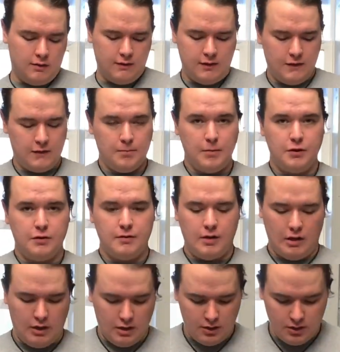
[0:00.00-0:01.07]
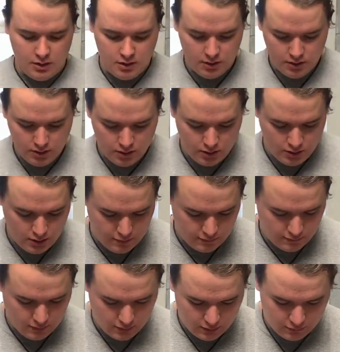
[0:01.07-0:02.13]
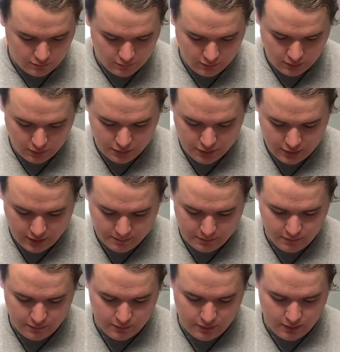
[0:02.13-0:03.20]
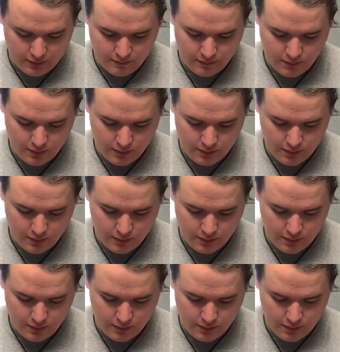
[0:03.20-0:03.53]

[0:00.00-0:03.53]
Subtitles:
this much right here. So I'm just gonna chop this off.